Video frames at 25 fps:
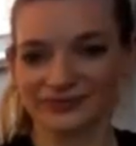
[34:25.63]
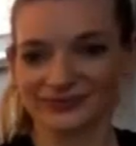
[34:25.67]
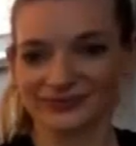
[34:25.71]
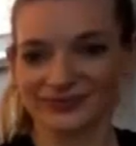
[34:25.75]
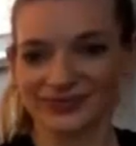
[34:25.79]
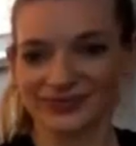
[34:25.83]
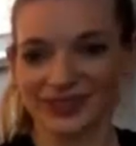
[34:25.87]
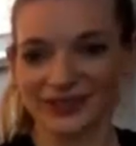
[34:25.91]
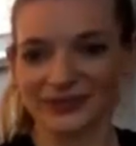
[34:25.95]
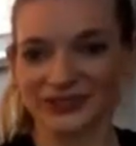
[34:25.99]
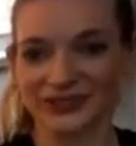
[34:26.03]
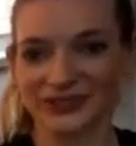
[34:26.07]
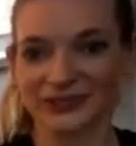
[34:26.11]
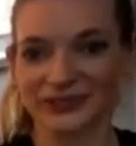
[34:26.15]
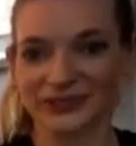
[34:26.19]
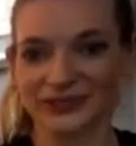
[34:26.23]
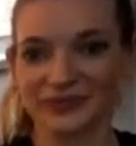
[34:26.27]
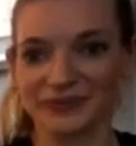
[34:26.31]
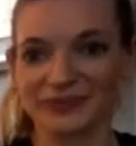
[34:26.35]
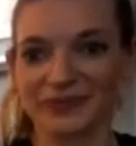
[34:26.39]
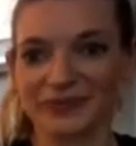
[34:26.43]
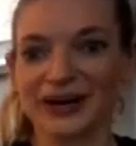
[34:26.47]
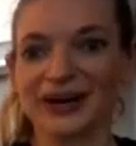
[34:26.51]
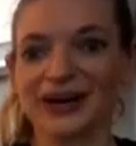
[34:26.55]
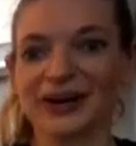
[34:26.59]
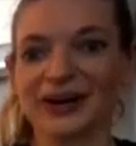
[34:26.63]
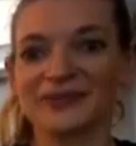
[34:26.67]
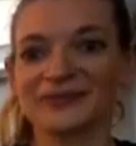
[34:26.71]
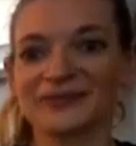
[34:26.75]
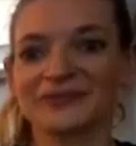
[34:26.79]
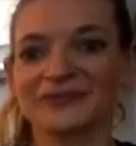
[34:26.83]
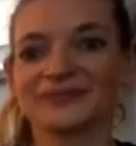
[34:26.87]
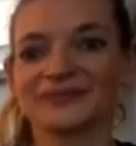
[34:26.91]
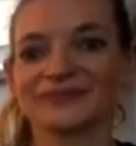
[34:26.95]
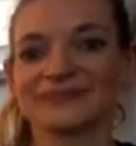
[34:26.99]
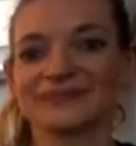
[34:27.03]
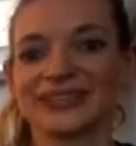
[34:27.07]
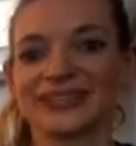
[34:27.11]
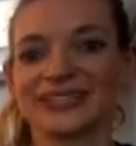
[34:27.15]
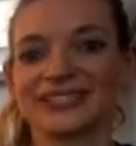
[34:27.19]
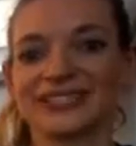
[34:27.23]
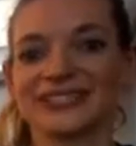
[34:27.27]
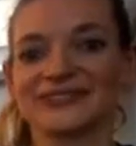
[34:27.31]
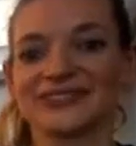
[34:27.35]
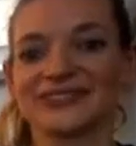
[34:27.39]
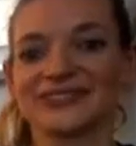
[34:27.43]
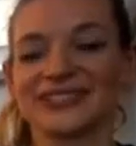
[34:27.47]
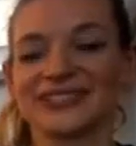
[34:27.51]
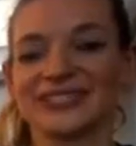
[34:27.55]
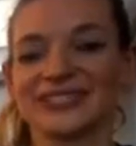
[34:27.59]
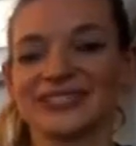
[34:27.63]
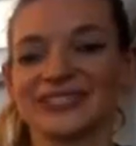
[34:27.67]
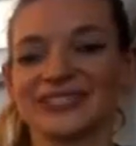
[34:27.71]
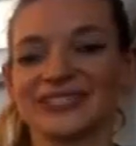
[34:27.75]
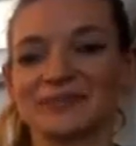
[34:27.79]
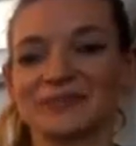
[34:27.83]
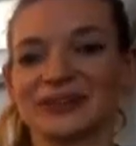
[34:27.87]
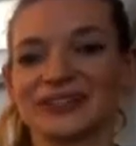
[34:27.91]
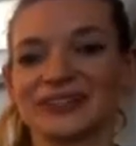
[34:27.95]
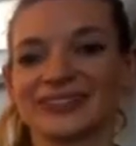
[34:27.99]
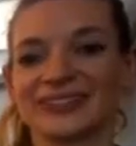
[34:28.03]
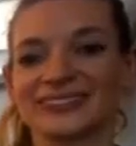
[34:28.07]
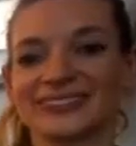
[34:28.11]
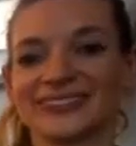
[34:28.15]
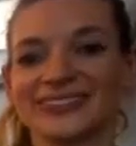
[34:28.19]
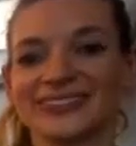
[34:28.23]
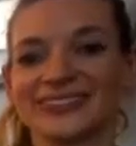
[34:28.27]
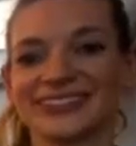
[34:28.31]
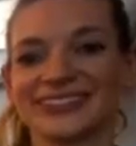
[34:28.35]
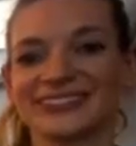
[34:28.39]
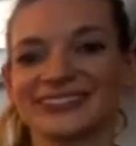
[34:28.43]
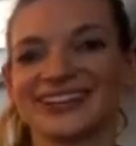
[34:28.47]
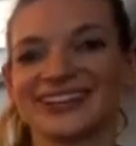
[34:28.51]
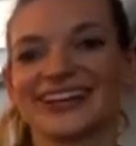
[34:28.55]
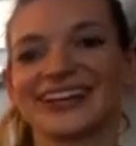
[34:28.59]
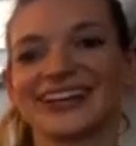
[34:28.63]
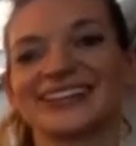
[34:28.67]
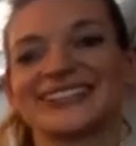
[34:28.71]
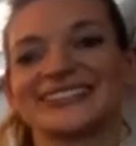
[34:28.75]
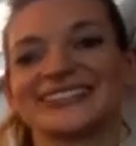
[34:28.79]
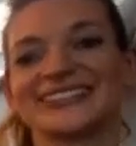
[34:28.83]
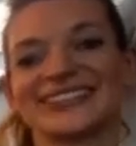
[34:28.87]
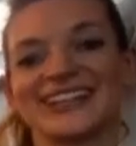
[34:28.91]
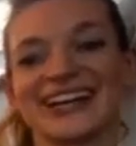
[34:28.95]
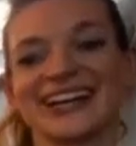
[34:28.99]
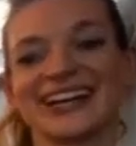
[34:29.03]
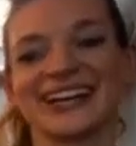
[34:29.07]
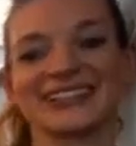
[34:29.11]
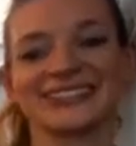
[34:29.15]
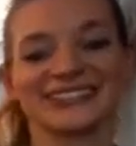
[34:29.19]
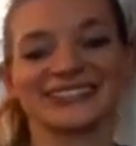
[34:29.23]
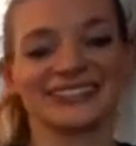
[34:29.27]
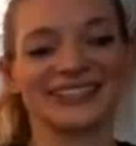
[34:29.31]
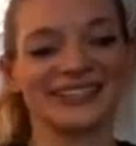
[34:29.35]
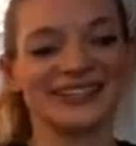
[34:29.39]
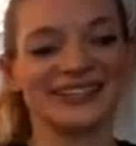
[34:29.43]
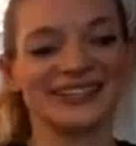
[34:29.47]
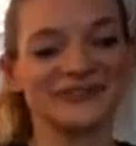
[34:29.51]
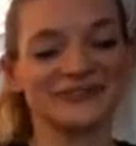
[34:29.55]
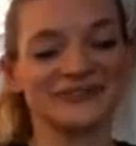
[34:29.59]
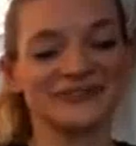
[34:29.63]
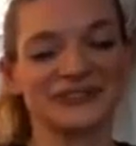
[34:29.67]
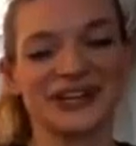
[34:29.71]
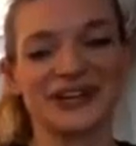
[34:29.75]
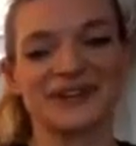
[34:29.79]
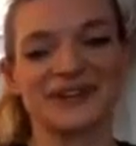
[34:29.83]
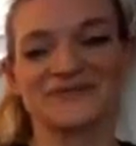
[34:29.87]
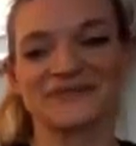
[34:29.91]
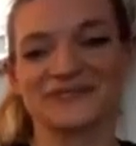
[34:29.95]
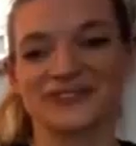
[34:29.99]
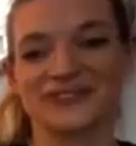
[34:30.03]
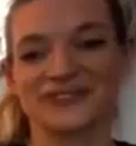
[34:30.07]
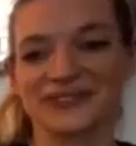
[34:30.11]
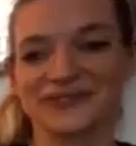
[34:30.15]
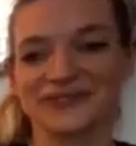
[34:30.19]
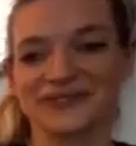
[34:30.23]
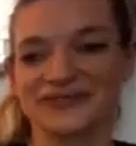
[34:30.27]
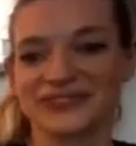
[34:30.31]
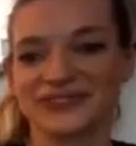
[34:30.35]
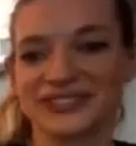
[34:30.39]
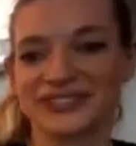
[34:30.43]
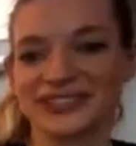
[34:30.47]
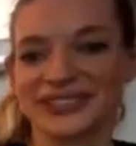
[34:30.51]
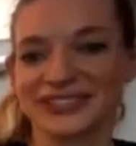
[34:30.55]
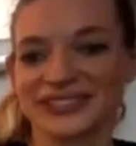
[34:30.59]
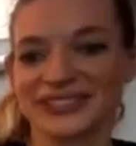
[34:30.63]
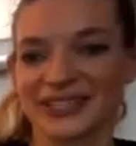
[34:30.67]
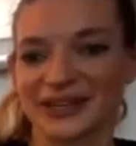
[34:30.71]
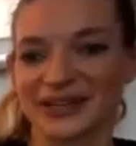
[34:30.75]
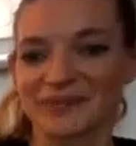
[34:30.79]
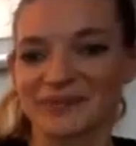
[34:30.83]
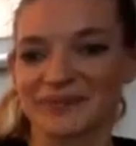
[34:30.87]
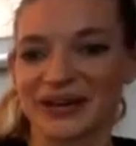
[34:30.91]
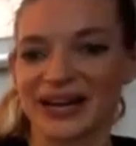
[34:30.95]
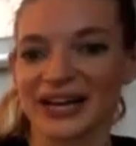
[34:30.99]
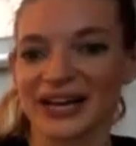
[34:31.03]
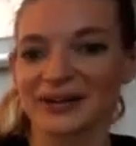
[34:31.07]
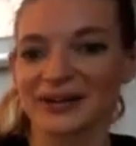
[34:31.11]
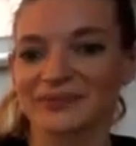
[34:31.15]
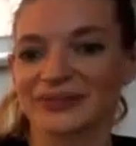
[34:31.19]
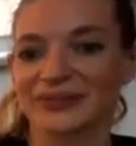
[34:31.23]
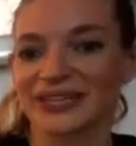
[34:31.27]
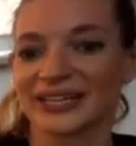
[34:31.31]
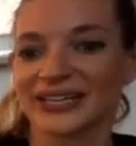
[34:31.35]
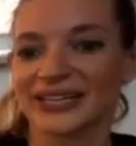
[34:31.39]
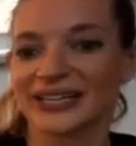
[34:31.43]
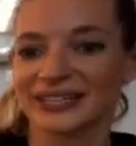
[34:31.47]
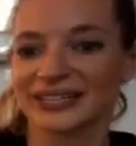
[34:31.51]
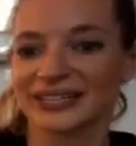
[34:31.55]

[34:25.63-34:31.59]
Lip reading: Arms sweep up. Bend even deeper. Nice. Exhale, frame front foot. Step back plank.